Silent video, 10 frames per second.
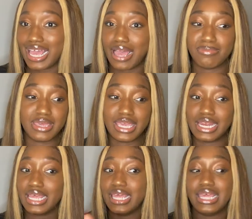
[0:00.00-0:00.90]
I mean,
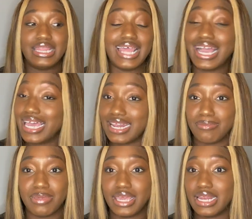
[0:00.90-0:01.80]
that could have
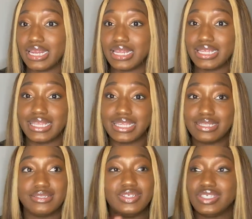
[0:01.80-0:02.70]
been
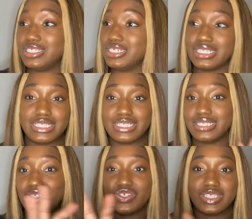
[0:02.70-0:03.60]

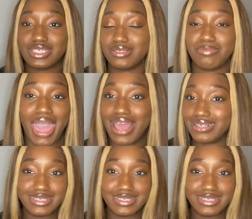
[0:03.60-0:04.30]
just bad.